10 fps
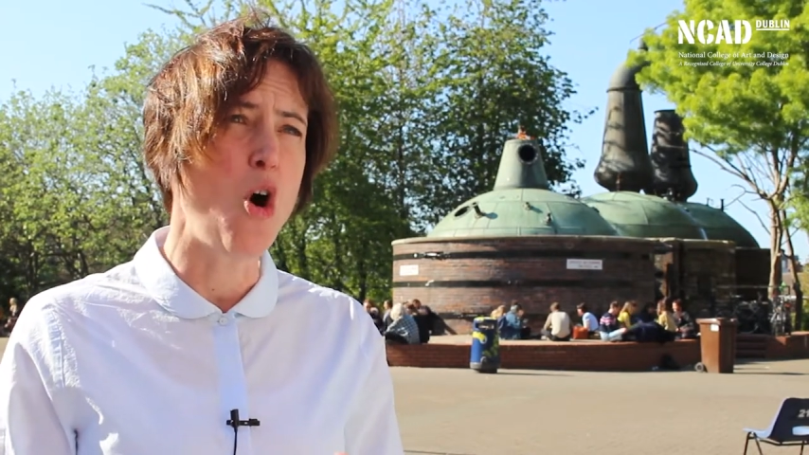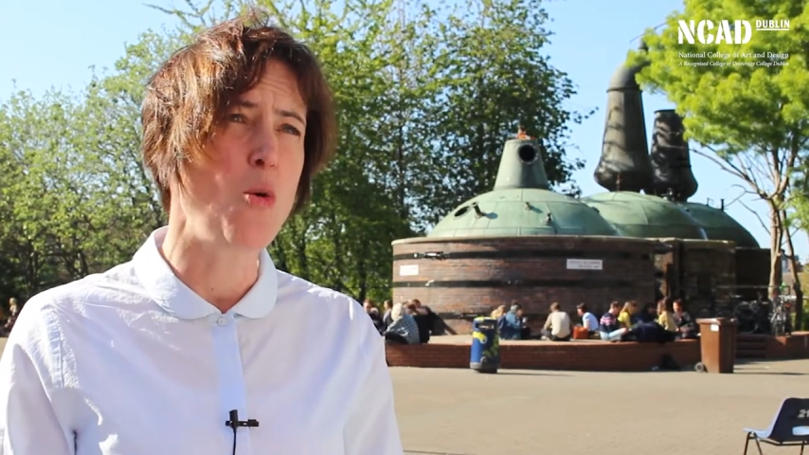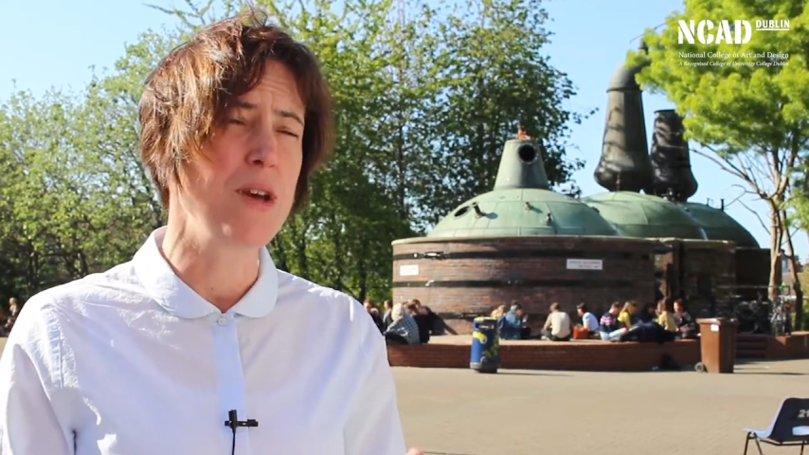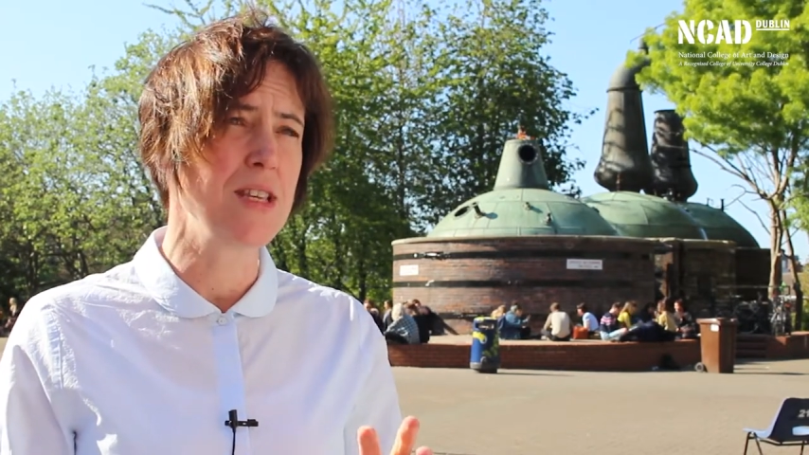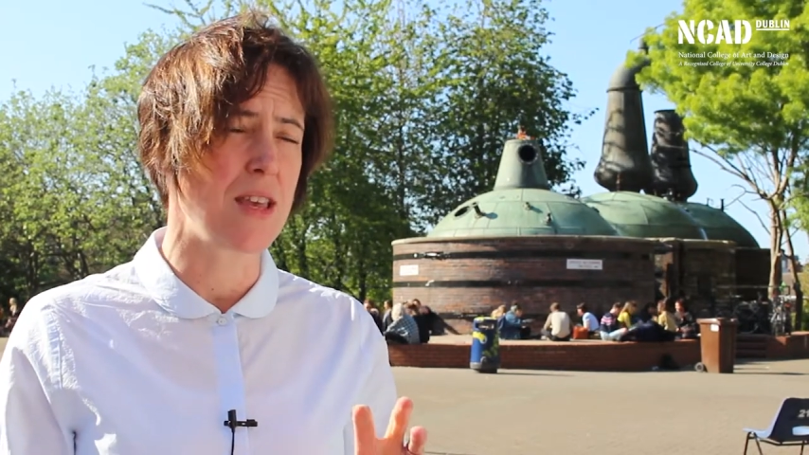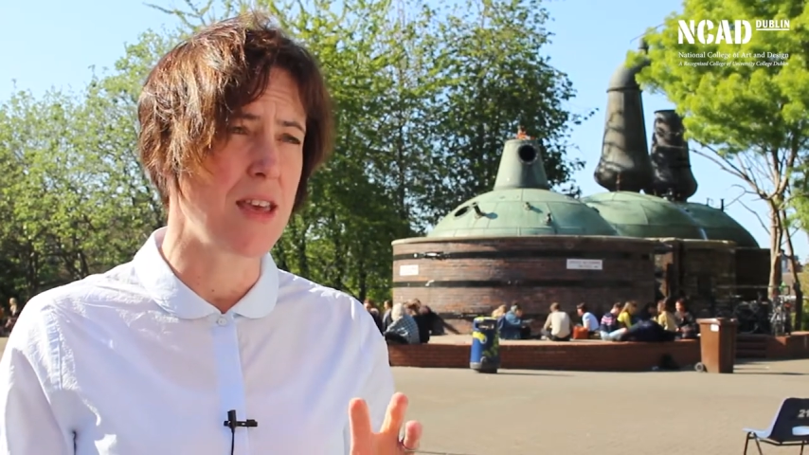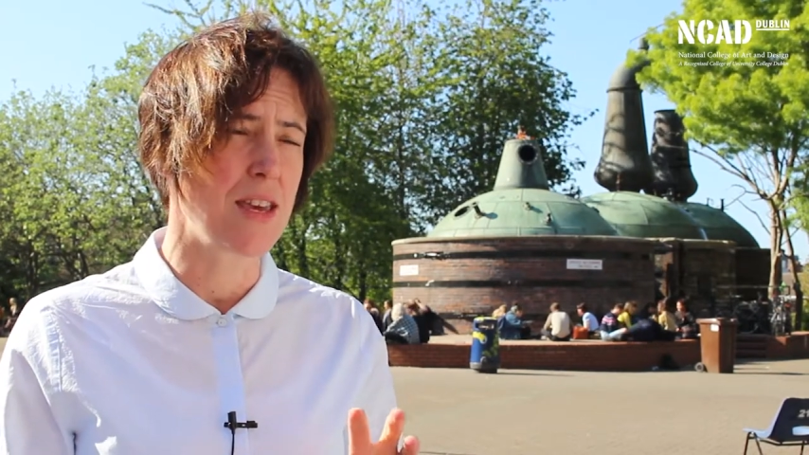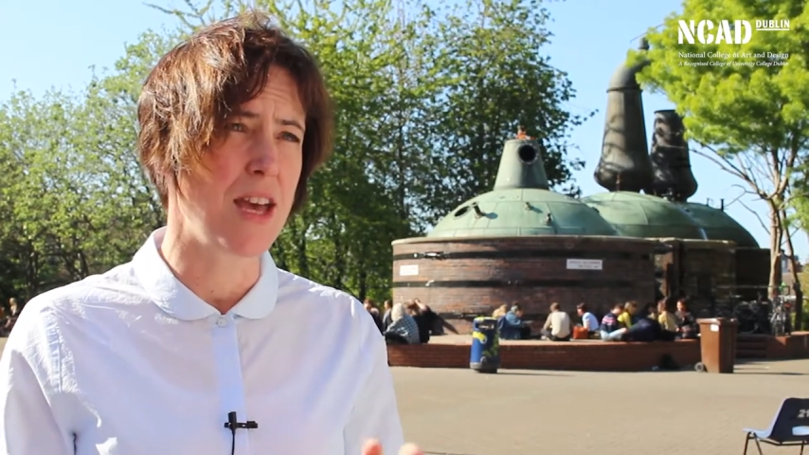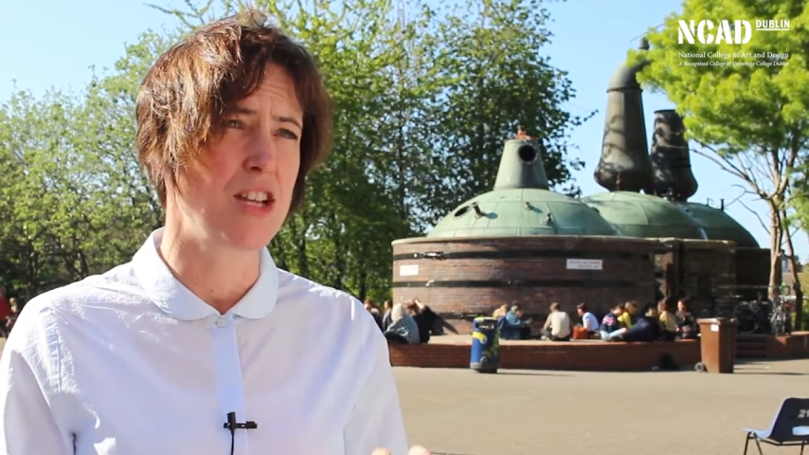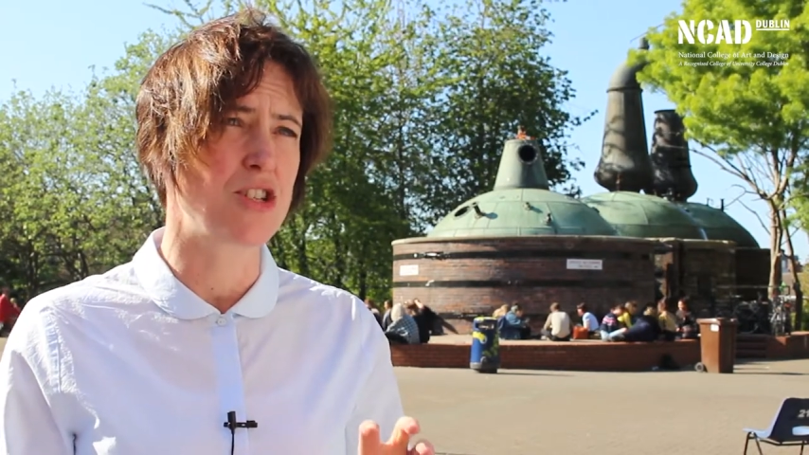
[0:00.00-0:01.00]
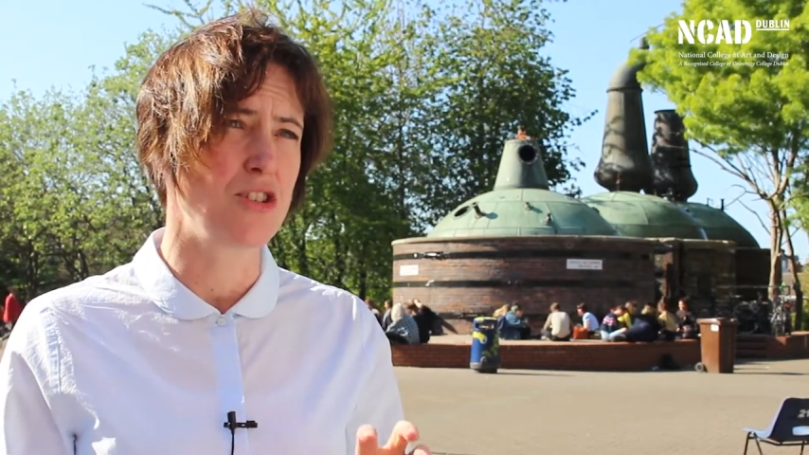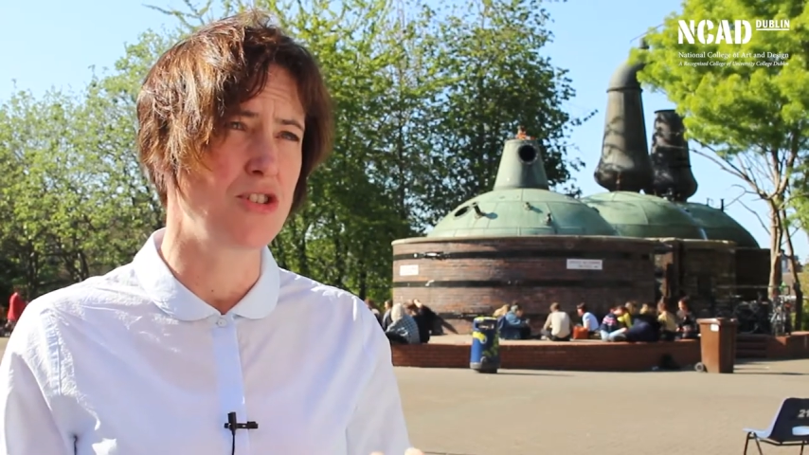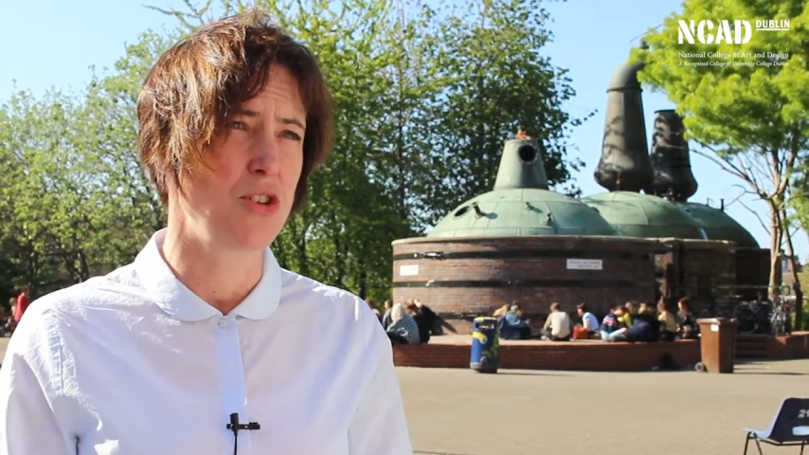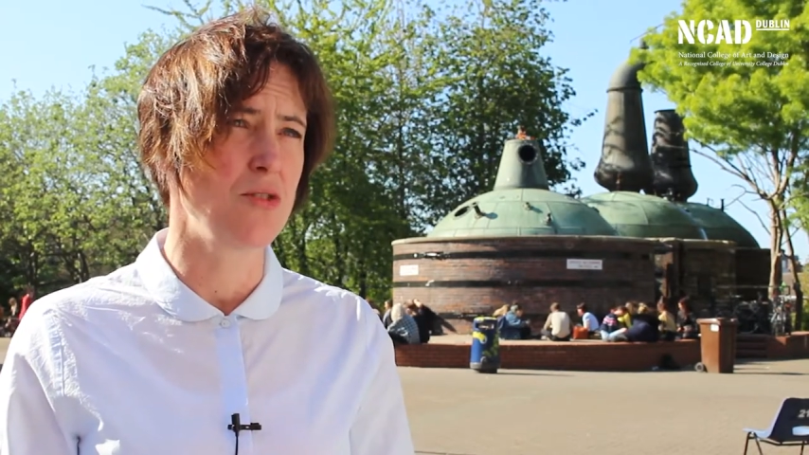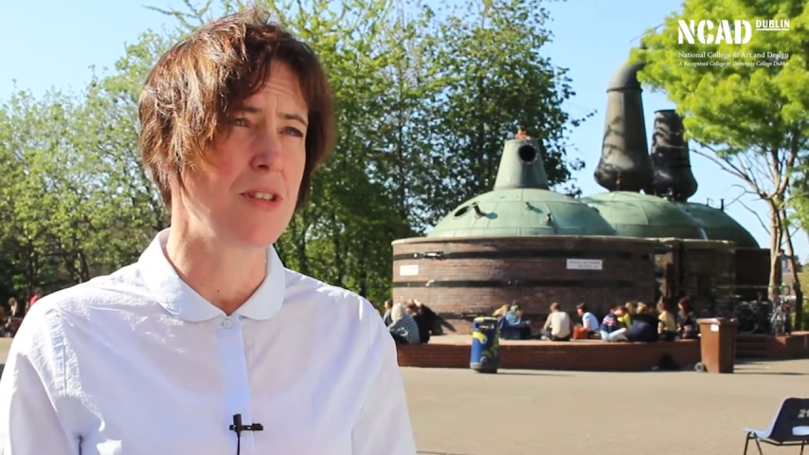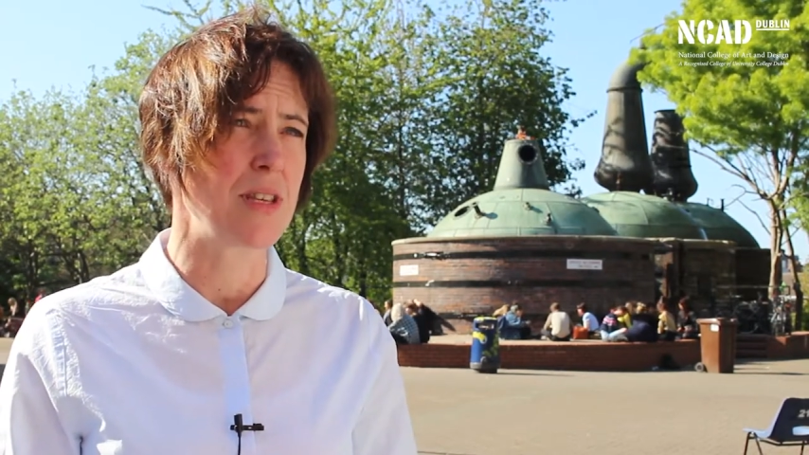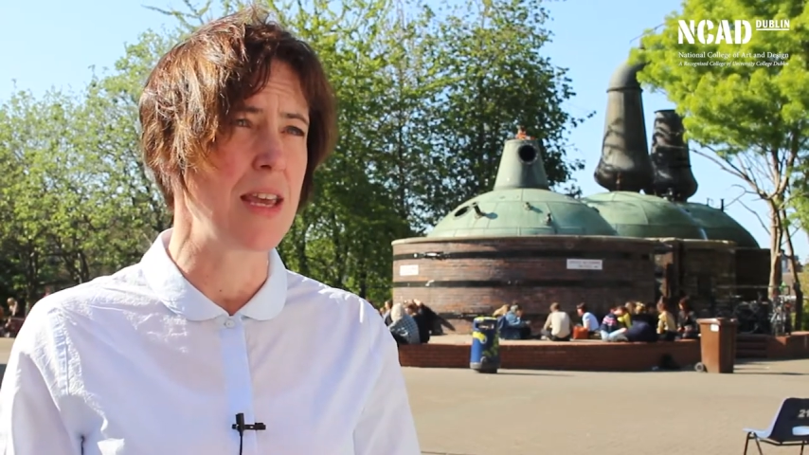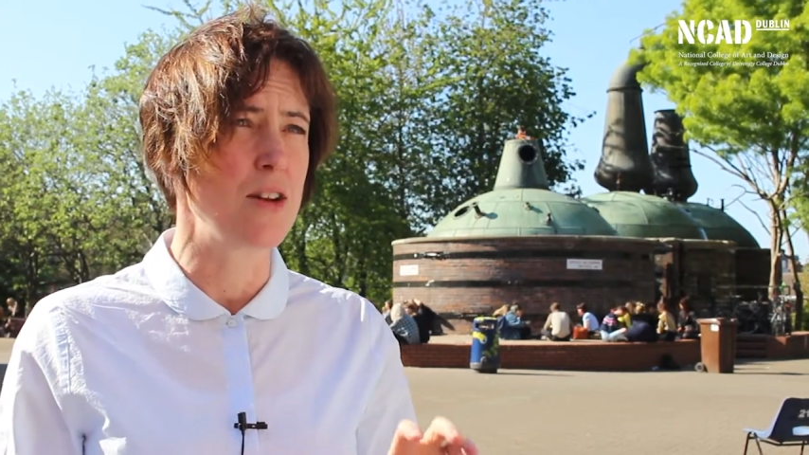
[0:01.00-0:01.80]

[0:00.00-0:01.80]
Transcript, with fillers: always engaged our students